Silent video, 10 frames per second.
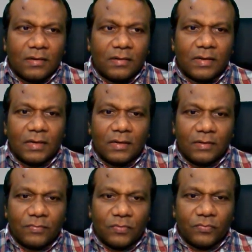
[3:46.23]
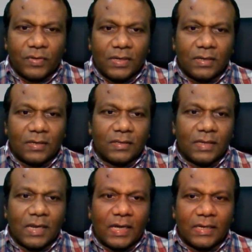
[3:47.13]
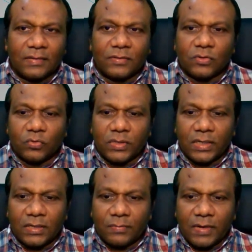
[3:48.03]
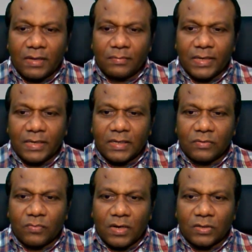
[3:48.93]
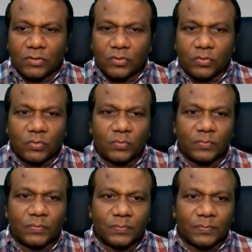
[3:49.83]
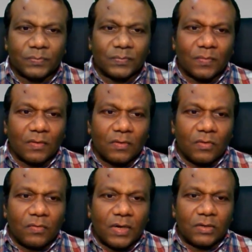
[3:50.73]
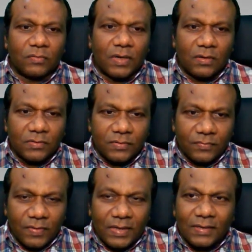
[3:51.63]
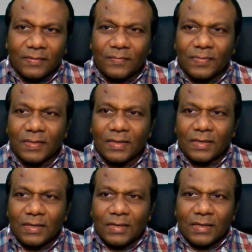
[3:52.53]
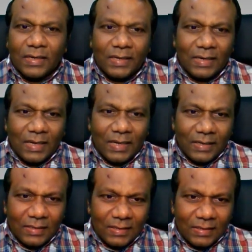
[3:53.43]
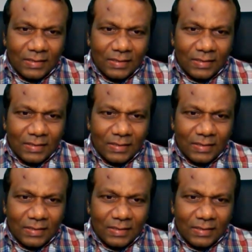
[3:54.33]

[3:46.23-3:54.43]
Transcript: right? If you feel the line is too thick, I'll make it 1 to 2. 1 to 1 also fine. Click line.